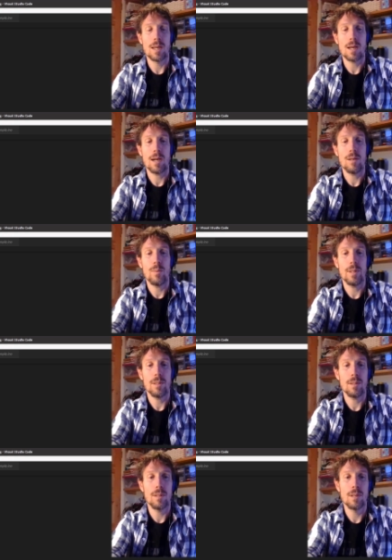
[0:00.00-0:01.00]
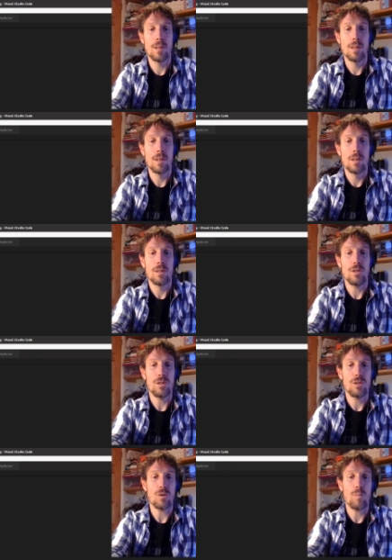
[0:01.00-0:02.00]
I will just
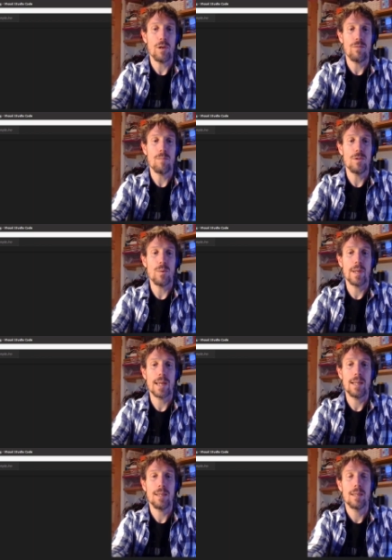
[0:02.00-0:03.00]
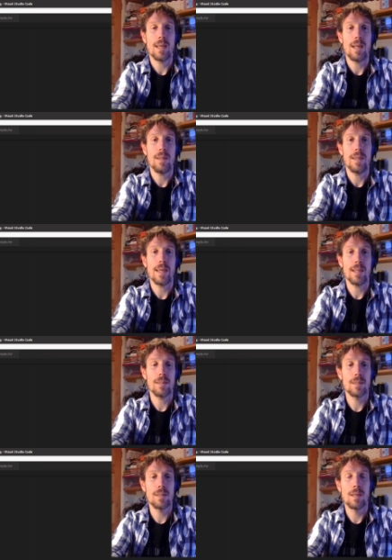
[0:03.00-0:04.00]
stop it from doing any anything
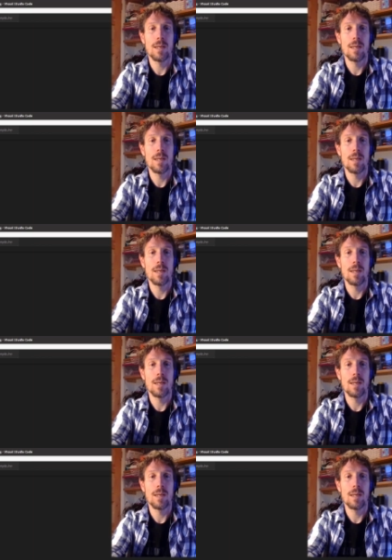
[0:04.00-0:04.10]
else.